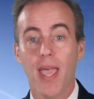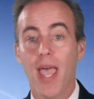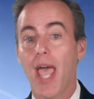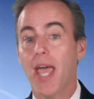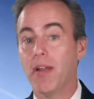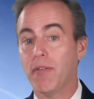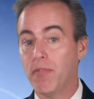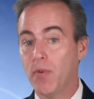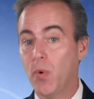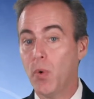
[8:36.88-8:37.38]

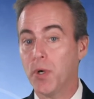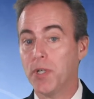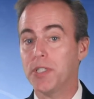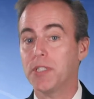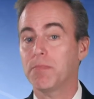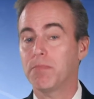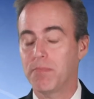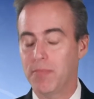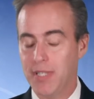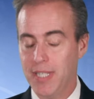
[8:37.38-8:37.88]
And of
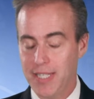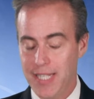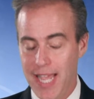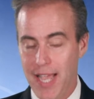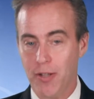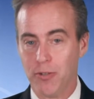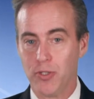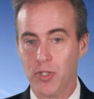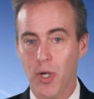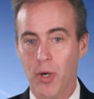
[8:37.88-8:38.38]
course, the
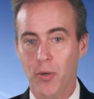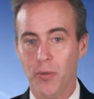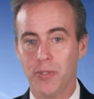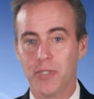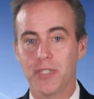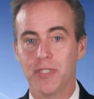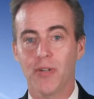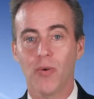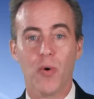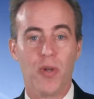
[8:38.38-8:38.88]
Dow
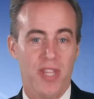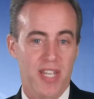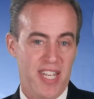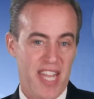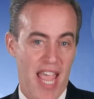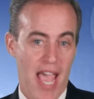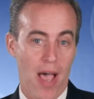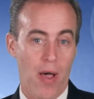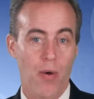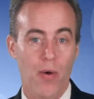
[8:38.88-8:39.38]
Jones, or the
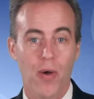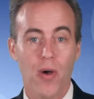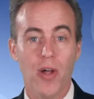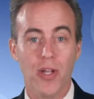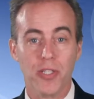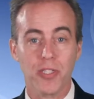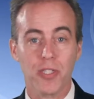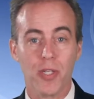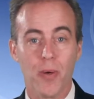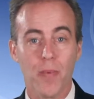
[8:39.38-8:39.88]
Dow
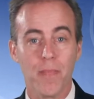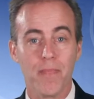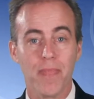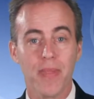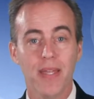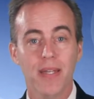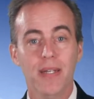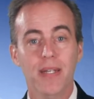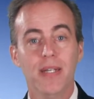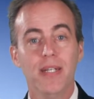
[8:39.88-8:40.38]
also.
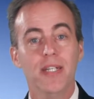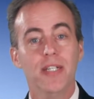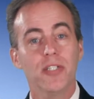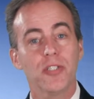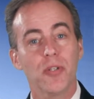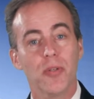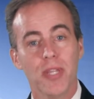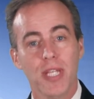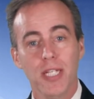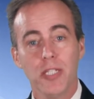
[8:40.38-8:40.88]

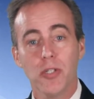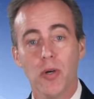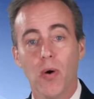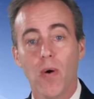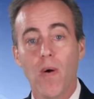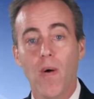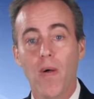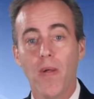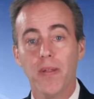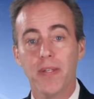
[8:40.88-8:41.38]
So these are
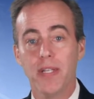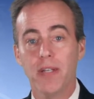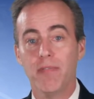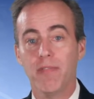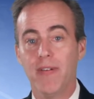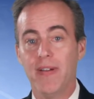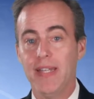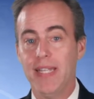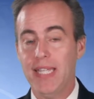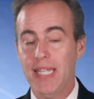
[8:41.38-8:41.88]
all
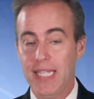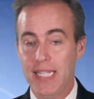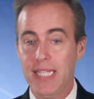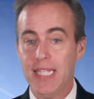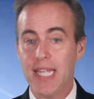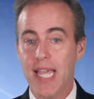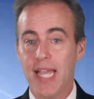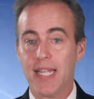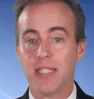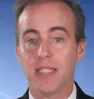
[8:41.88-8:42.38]
different
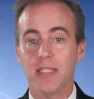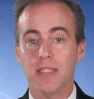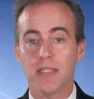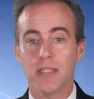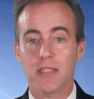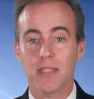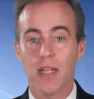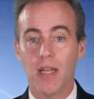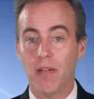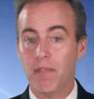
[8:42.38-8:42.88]

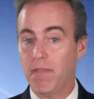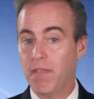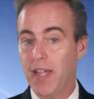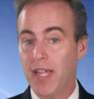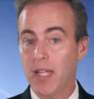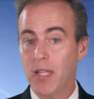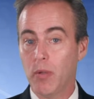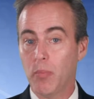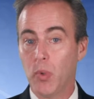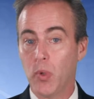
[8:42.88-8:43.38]
indexes
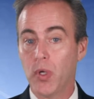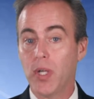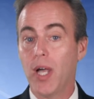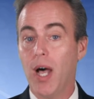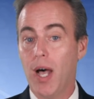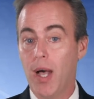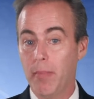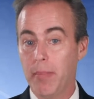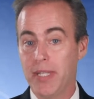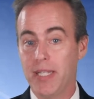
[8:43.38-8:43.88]
available
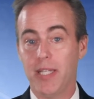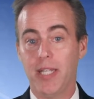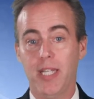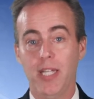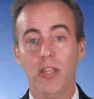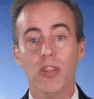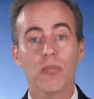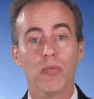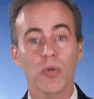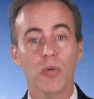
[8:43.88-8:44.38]

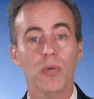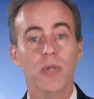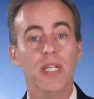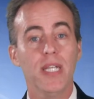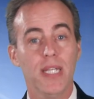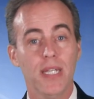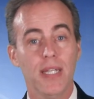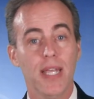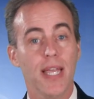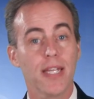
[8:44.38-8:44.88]
commonly through
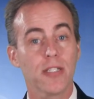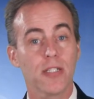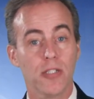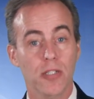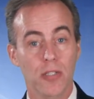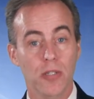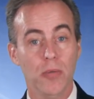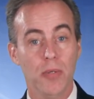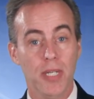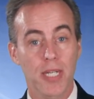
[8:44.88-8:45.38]
indexed
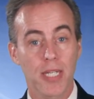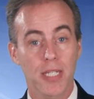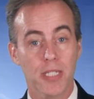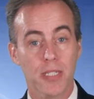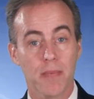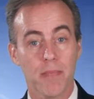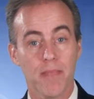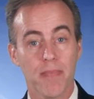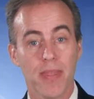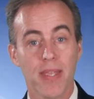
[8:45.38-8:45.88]
annuities.